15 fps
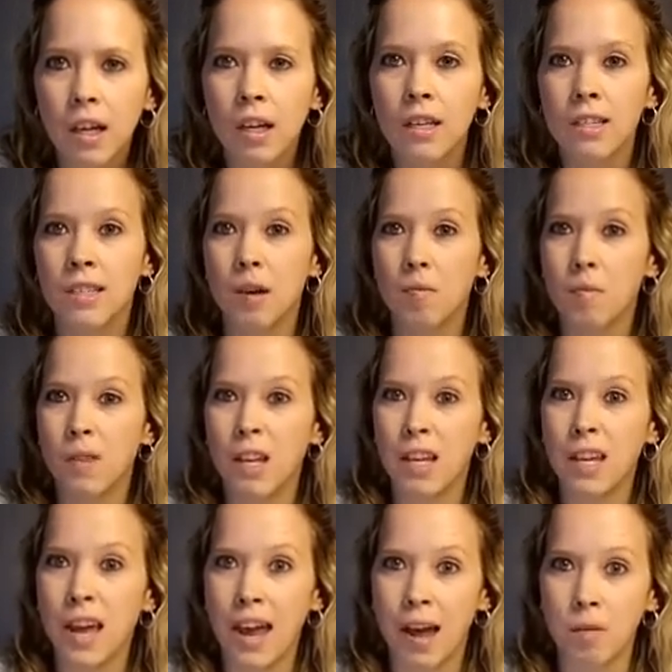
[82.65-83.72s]
something
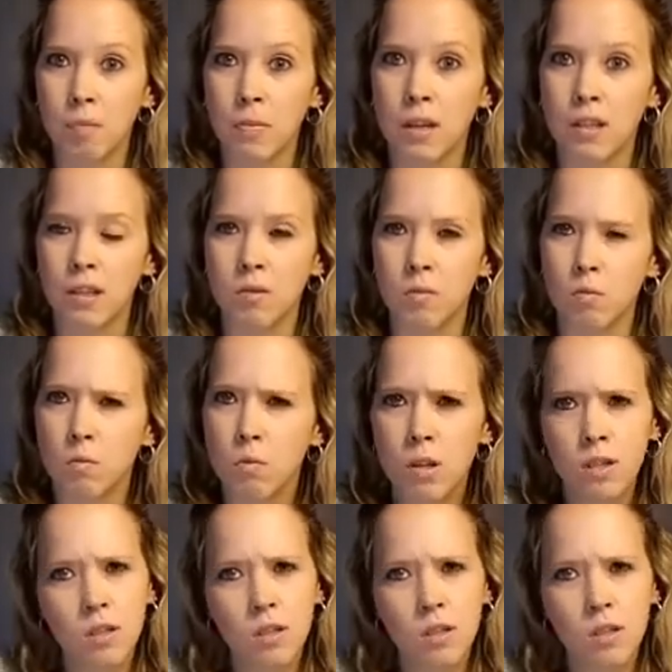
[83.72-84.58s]
happens. What